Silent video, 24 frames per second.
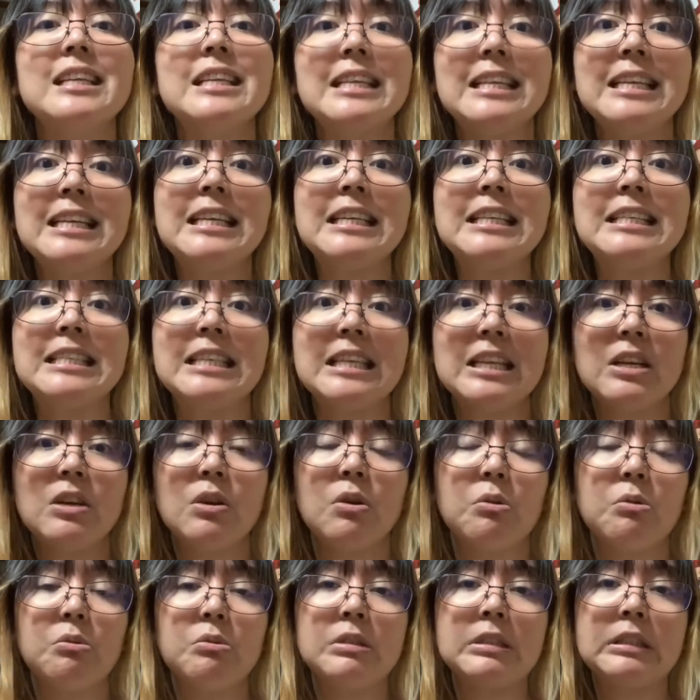EG
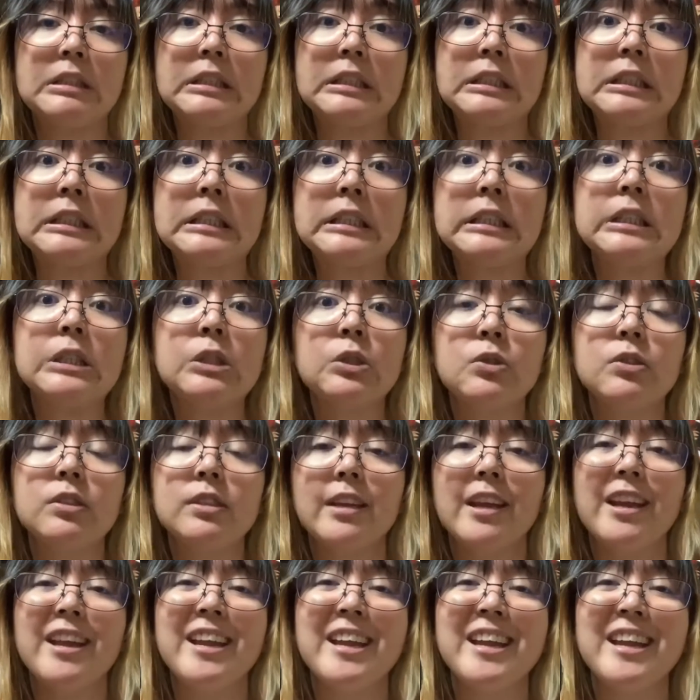was
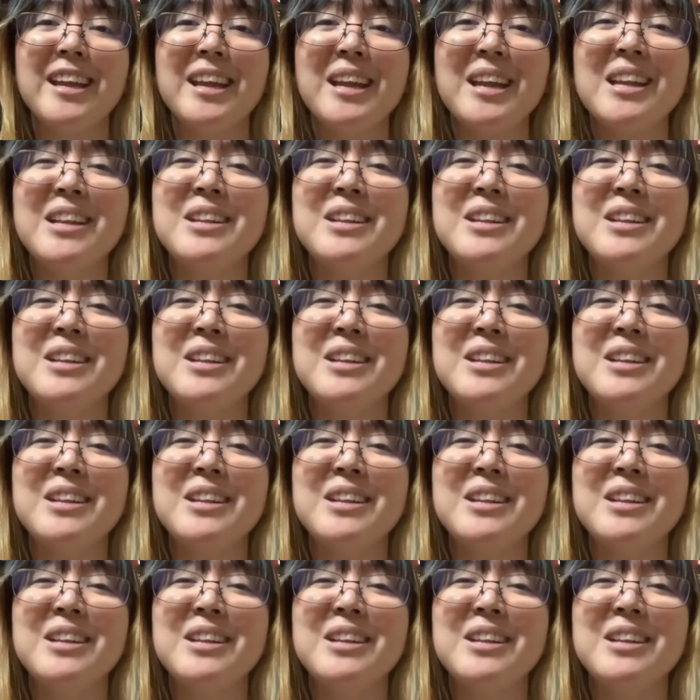actually